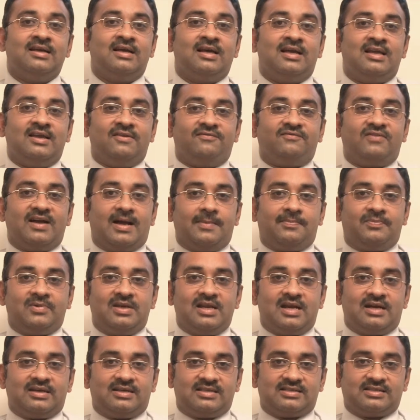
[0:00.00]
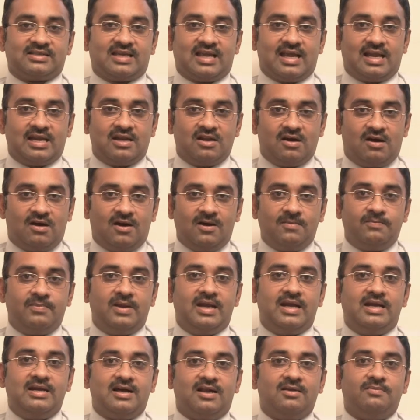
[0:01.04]
If apnea test cannot
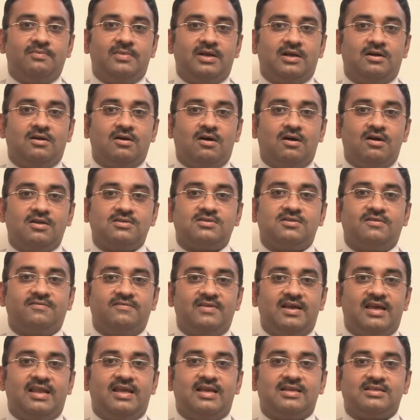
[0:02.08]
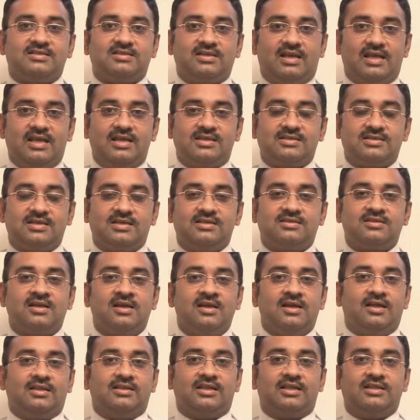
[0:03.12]
be done because of various reasons,
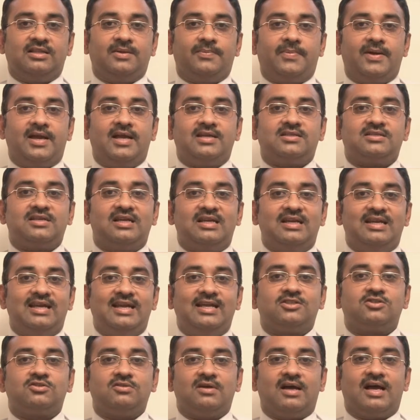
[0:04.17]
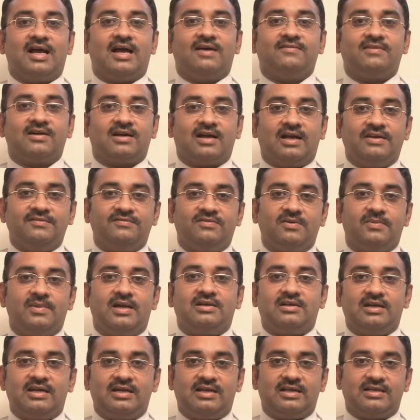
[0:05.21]
then the patient needs to have a
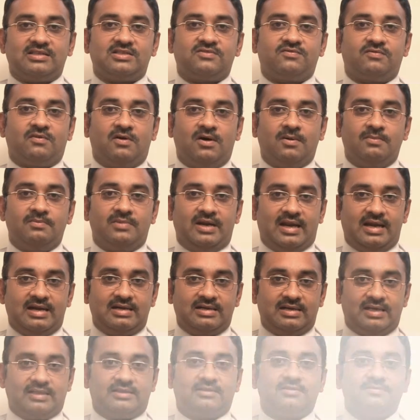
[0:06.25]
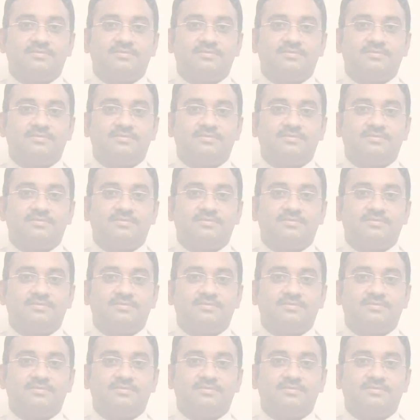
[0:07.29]
confirmatory test for brain death.